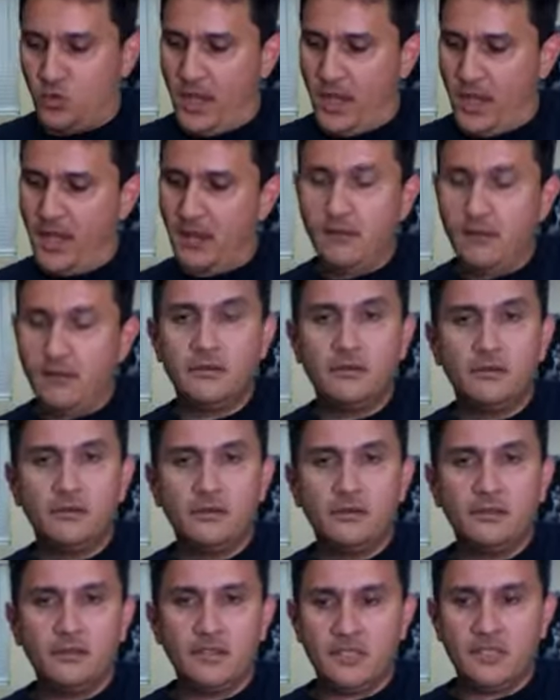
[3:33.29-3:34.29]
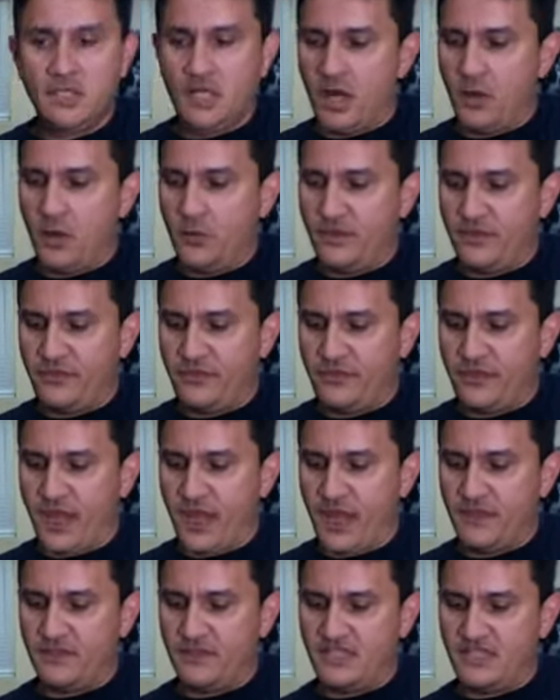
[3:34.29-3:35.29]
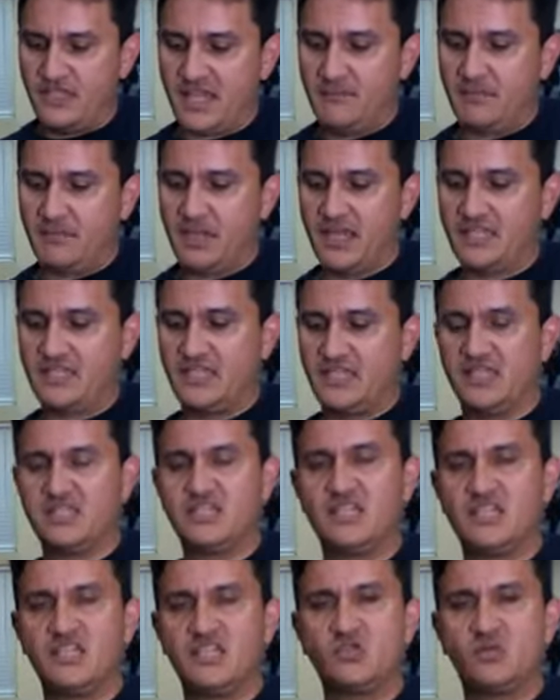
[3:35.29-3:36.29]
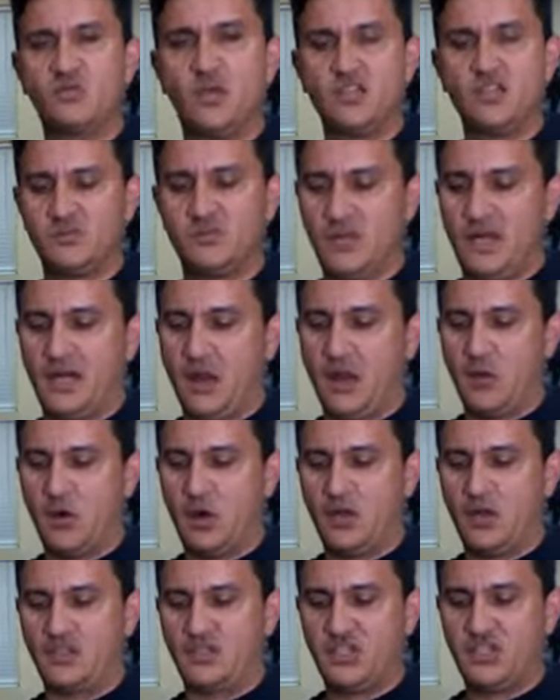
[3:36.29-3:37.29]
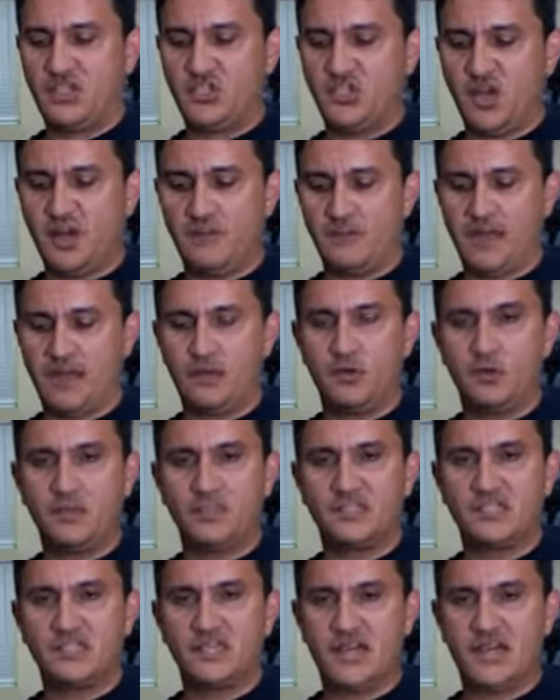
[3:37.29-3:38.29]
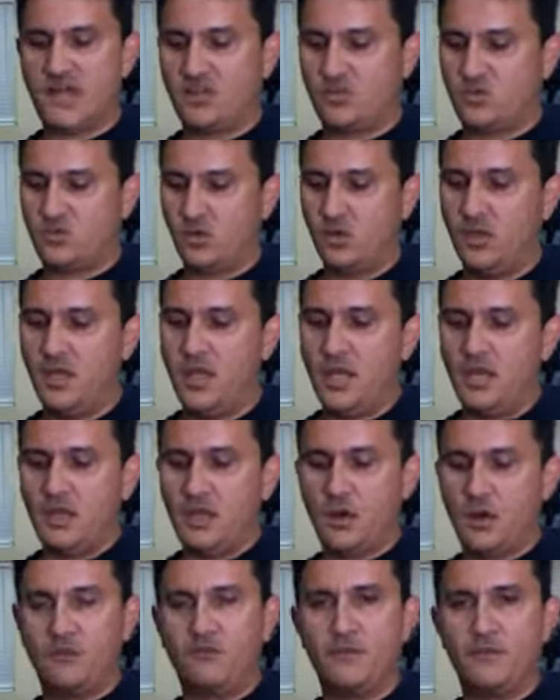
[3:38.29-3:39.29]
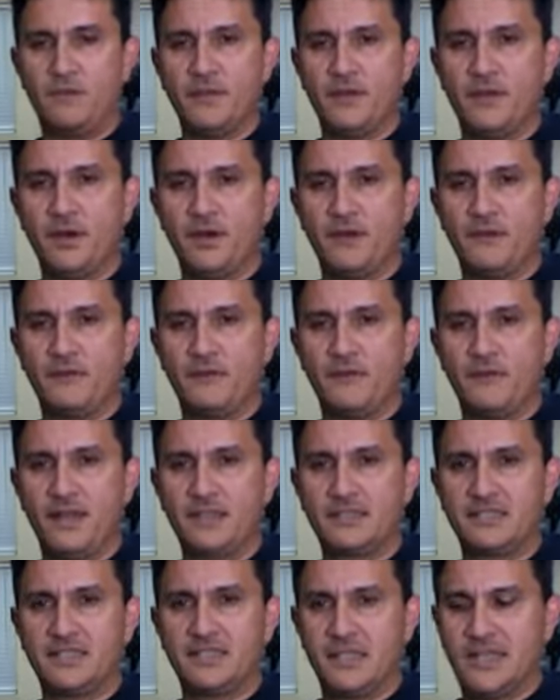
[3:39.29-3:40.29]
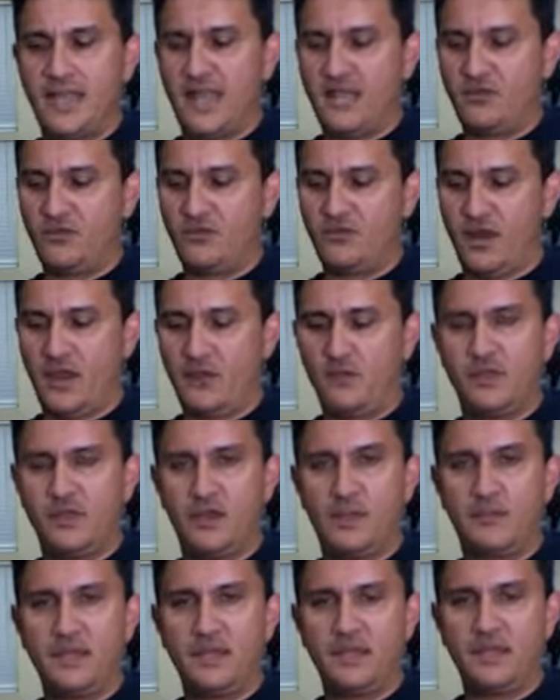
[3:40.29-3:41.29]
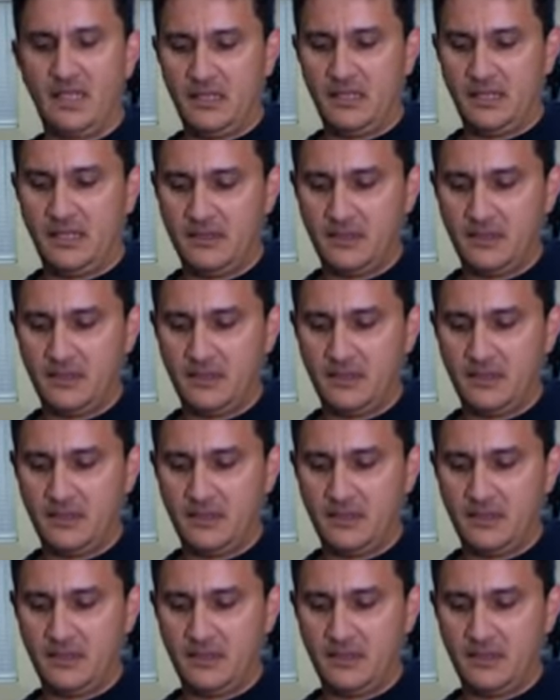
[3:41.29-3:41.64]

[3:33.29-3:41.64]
Well, you lower the third. In the same case, in this situation, we lower our C sharp down to a C natural, going from the 9th fret to the 8th fret with our pinky.